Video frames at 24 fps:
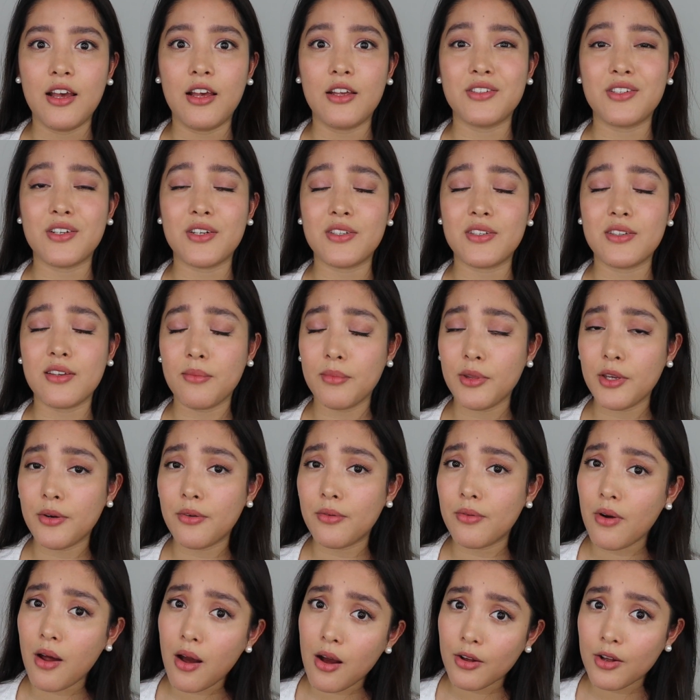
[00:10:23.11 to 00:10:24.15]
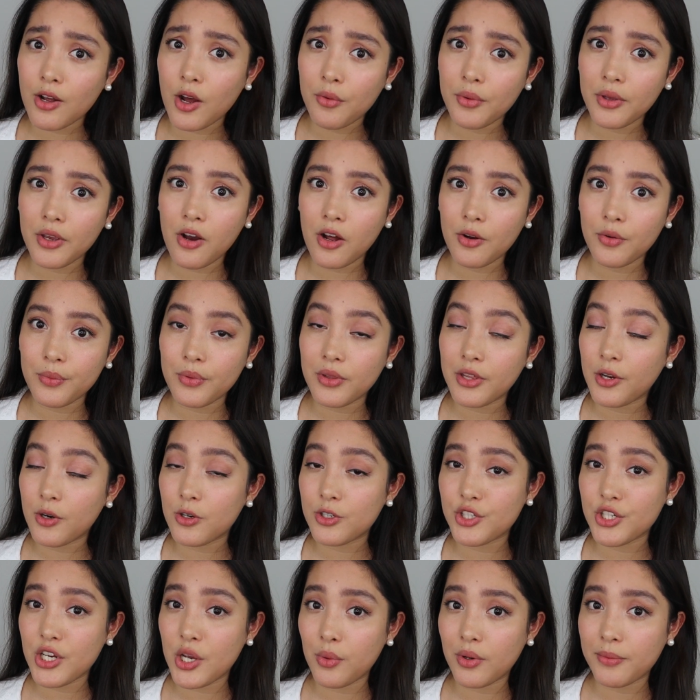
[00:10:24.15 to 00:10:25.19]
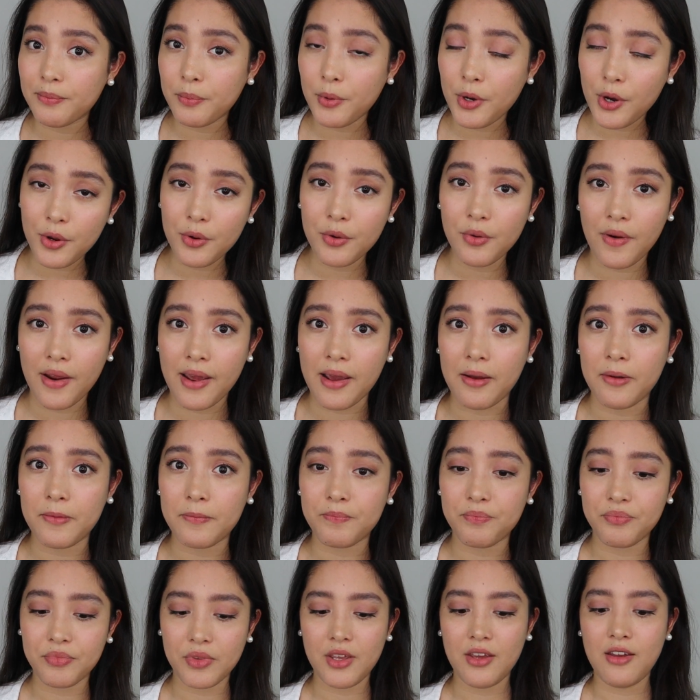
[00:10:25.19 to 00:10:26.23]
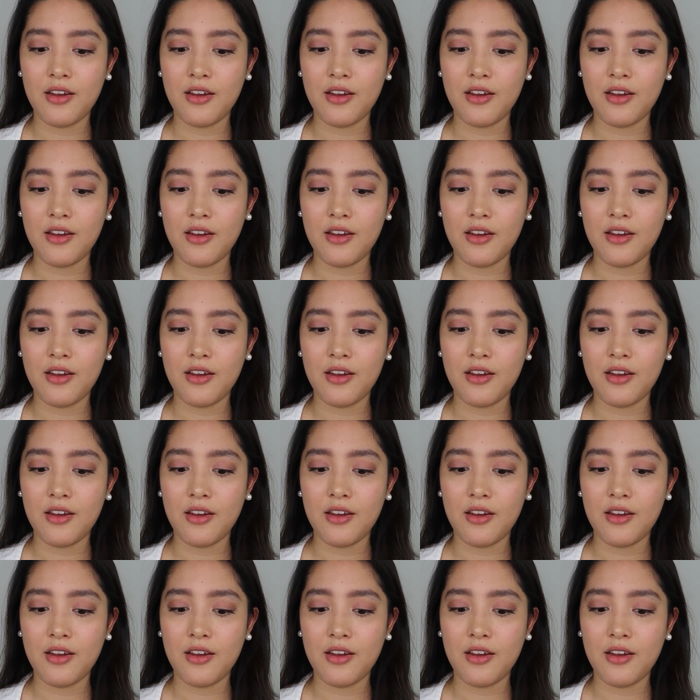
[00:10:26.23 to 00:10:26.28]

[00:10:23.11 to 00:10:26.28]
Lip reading: Is there something wrong going on with your J1 program?